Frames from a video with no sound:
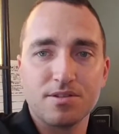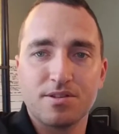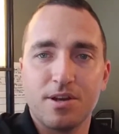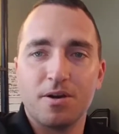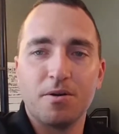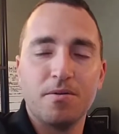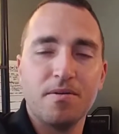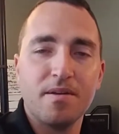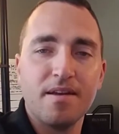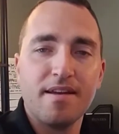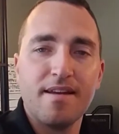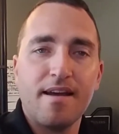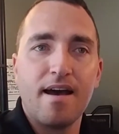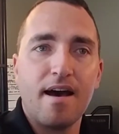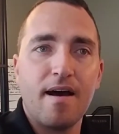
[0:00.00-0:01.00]
So
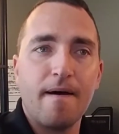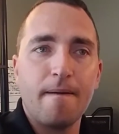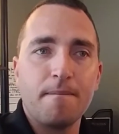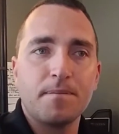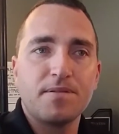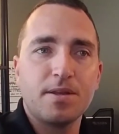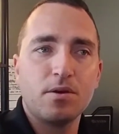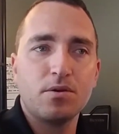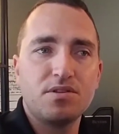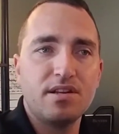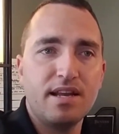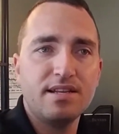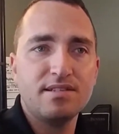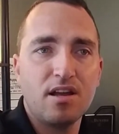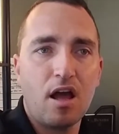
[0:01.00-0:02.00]

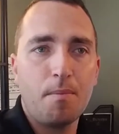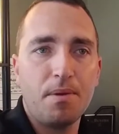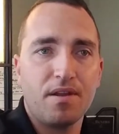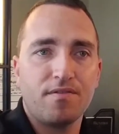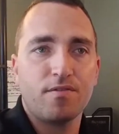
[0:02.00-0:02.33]
today's topic